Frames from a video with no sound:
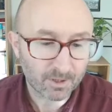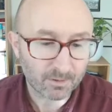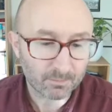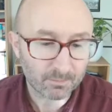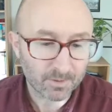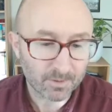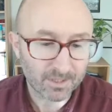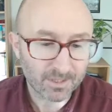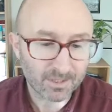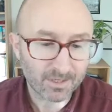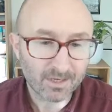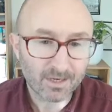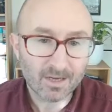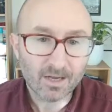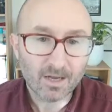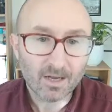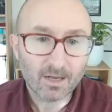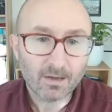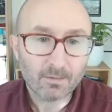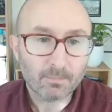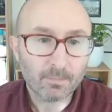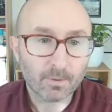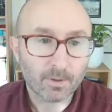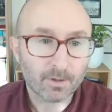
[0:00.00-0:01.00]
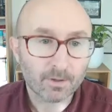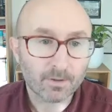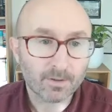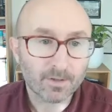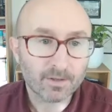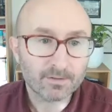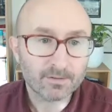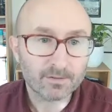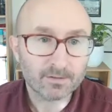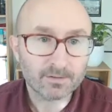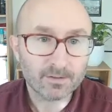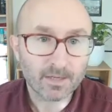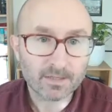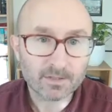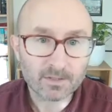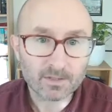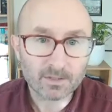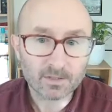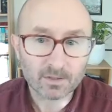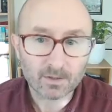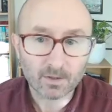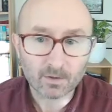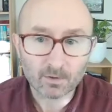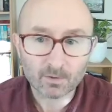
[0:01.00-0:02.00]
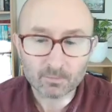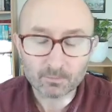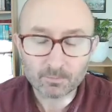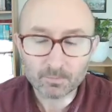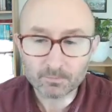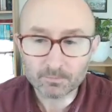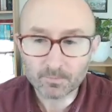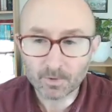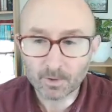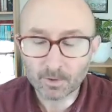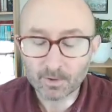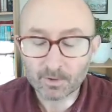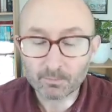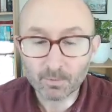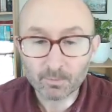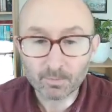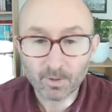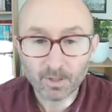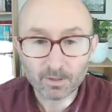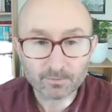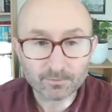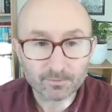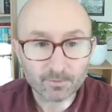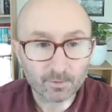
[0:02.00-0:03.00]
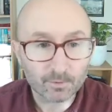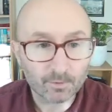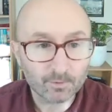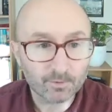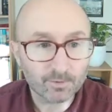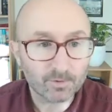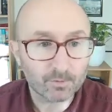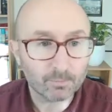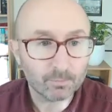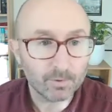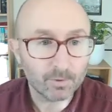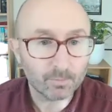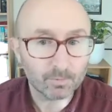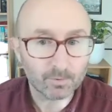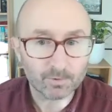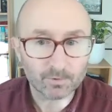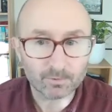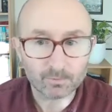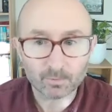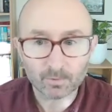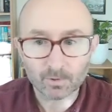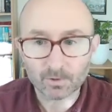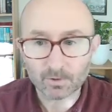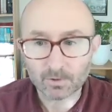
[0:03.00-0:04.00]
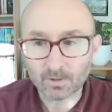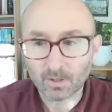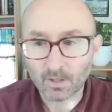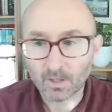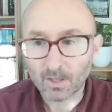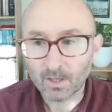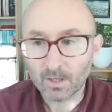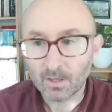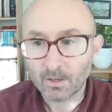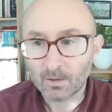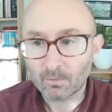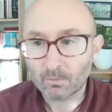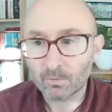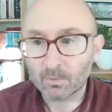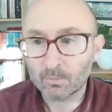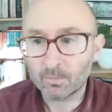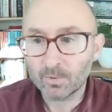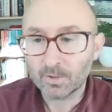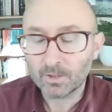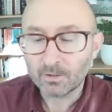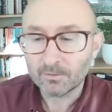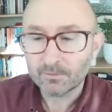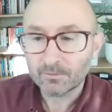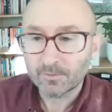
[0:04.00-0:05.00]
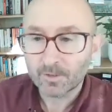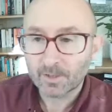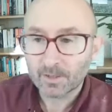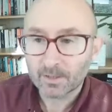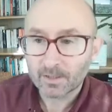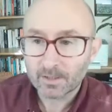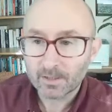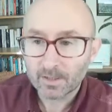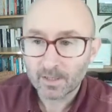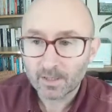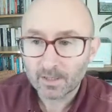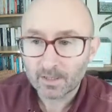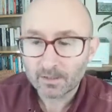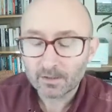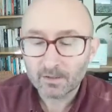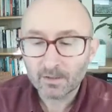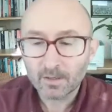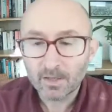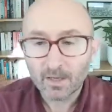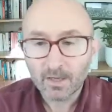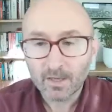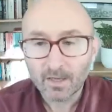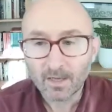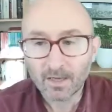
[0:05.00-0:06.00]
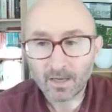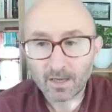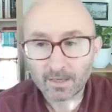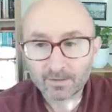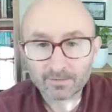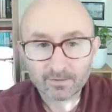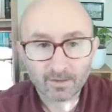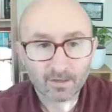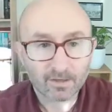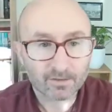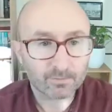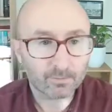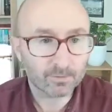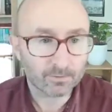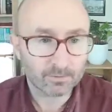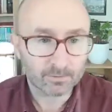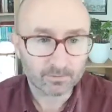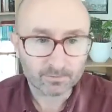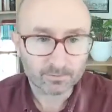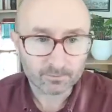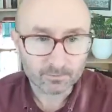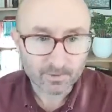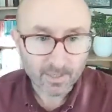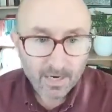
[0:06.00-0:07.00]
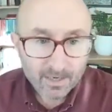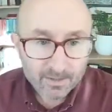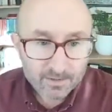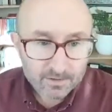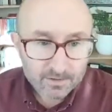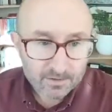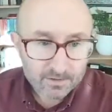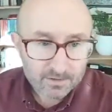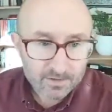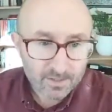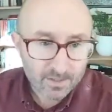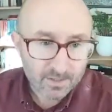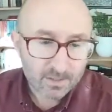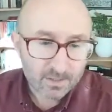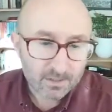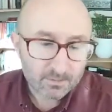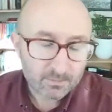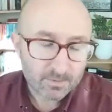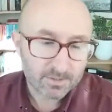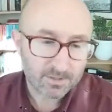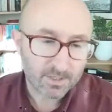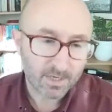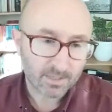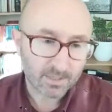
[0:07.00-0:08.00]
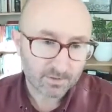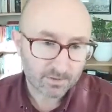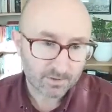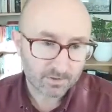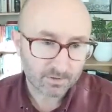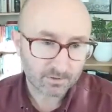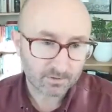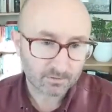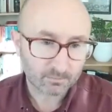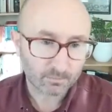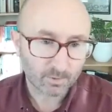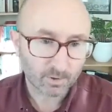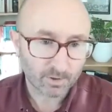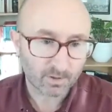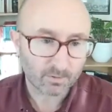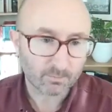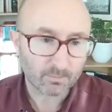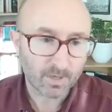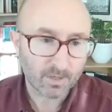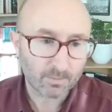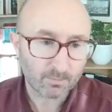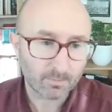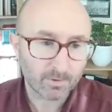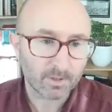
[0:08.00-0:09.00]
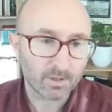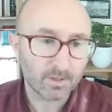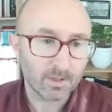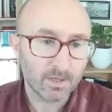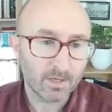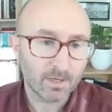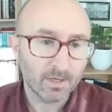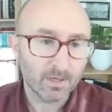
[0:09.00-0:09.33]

company. But this essentially on the mobile phones, the pupils will be filling in assessments of reaction time, attention, working memory,